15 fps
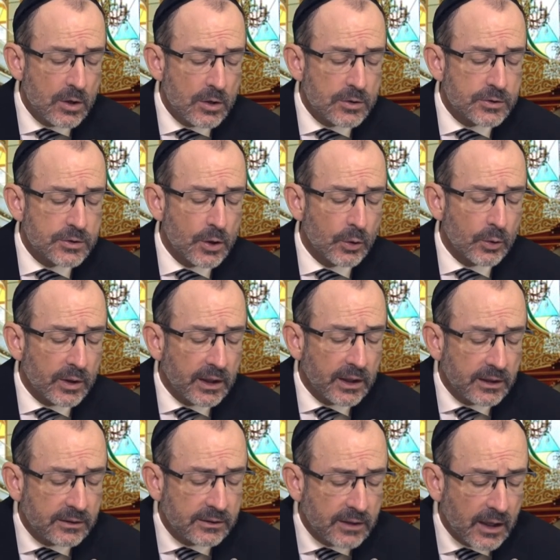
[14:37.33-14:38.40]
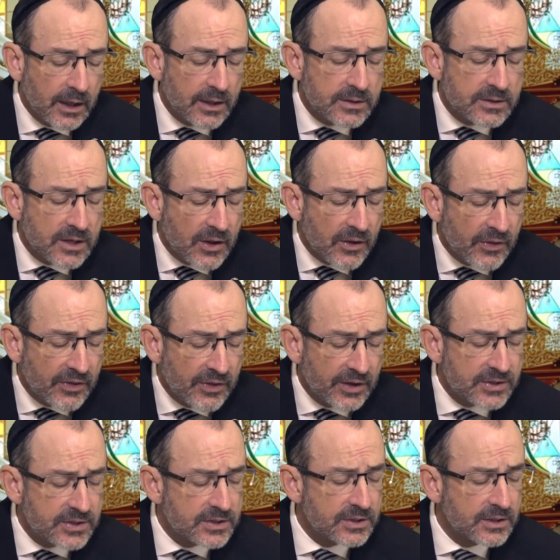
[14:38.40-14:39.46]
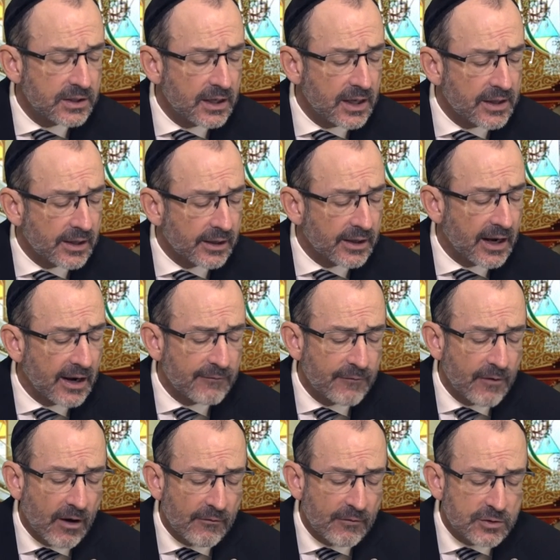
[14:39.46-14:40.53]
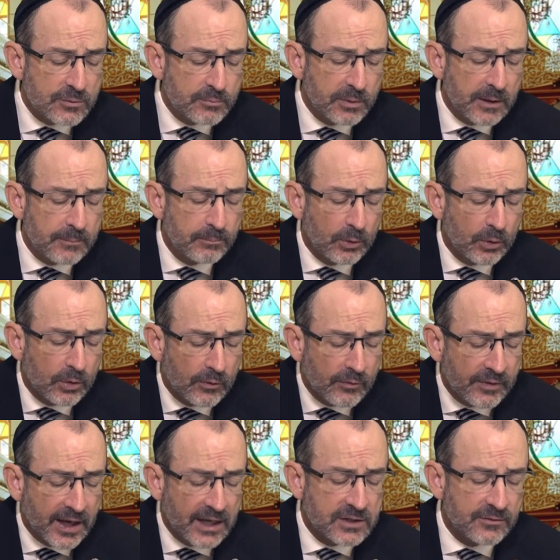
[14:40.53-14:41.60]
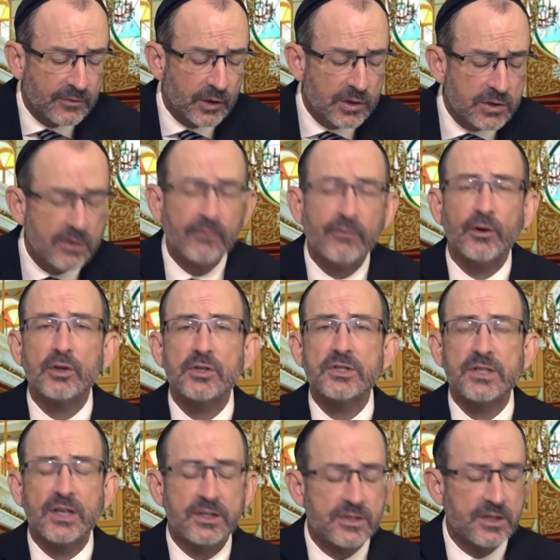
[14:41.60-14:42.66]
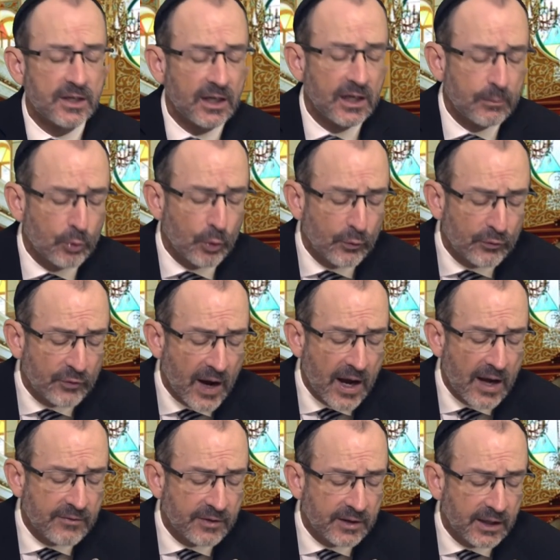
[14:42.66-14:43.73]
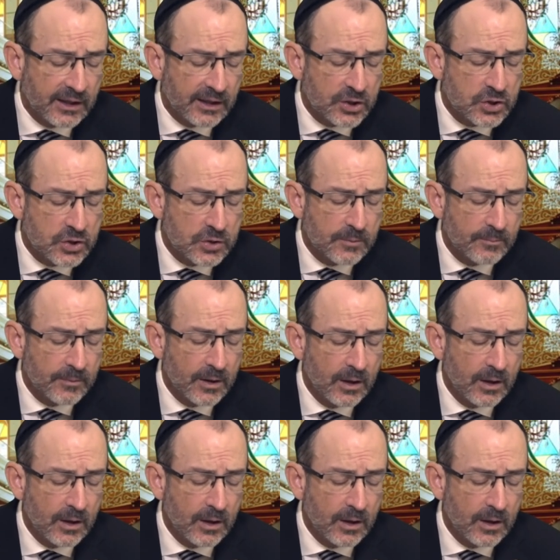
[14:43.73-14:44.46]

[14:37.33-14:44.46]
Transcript: So he does this in the life of his people. Next verse, verse 6 in Hebrew, 5 in English.